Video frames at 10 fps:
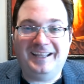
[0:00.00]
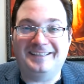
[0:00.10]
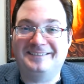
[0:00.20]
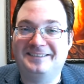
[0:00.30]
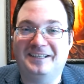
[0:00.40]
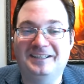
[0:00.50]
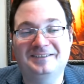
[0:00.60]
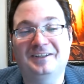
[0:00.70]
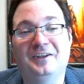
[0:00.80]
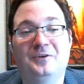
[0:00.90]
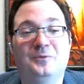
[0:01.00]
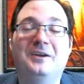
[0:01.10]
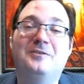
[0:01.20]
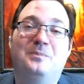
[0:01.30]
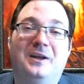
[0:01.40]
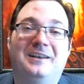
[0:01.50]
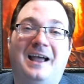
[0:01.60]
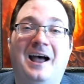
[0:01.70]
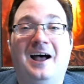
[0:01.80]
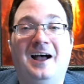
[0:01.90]
It's a little weird,
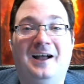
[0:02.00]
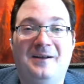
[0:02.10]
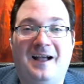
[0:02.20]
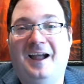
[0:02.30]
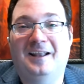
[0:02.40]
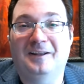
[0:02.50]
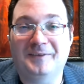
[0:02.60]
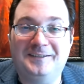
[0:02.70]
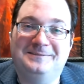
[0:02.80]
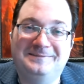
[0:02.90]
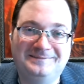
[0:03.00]
but I love it.